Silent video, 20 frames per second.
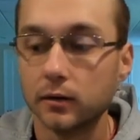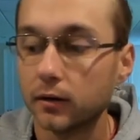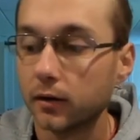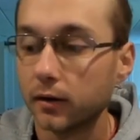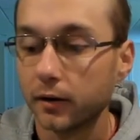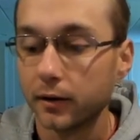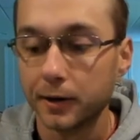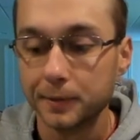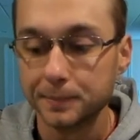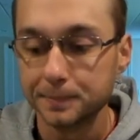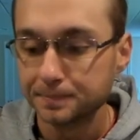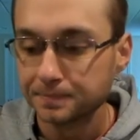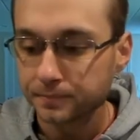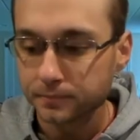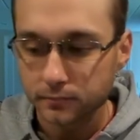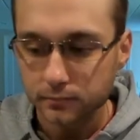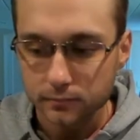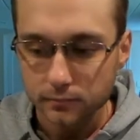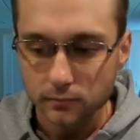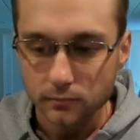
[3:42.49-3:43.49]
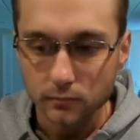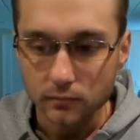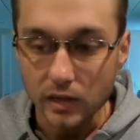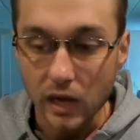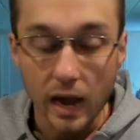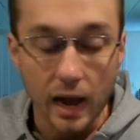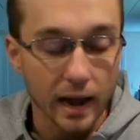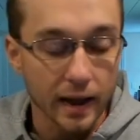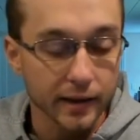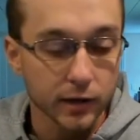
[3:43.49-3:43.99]
Um,
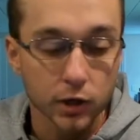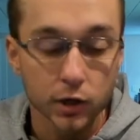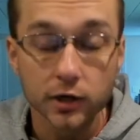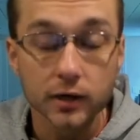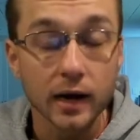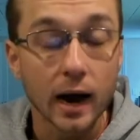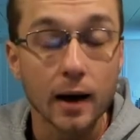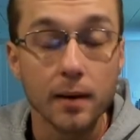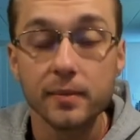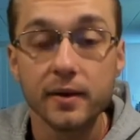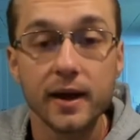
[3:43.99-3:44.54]
I could not